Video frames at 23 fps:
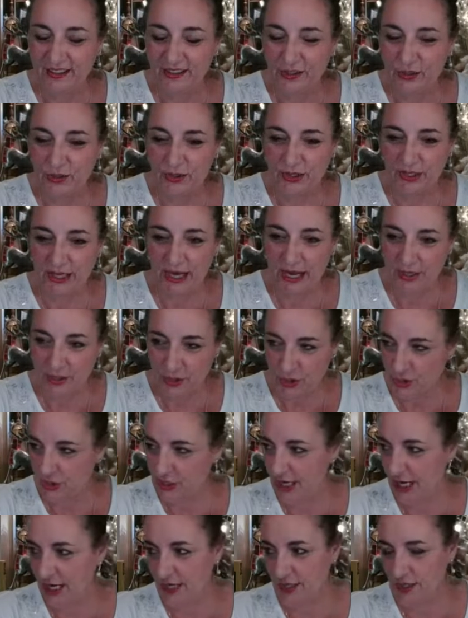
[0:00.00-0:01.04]
You can
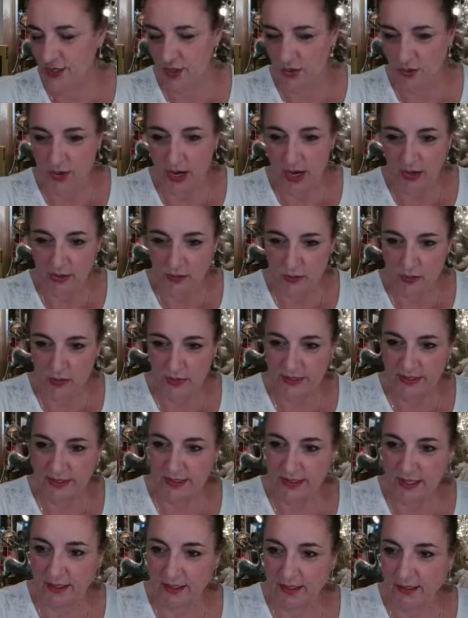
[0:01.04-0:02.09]
entertain the crowd one
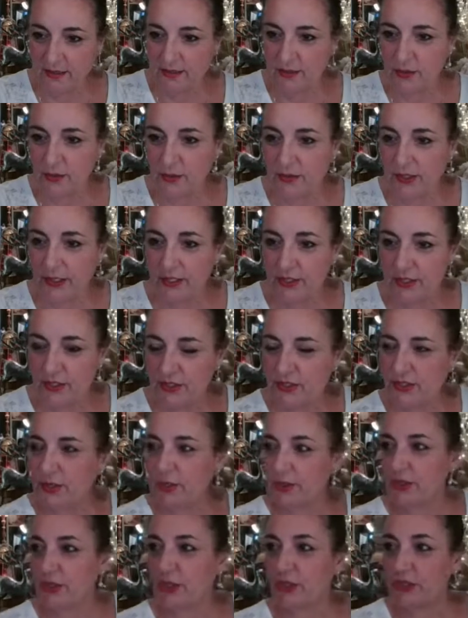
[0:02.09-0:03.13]
second while I just
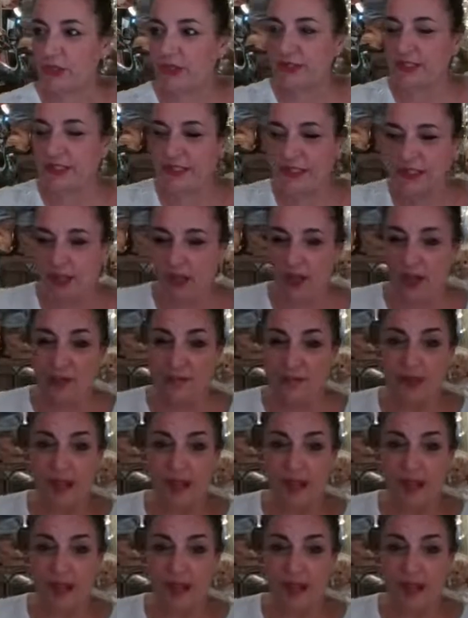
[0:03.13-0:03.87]
go turn this off.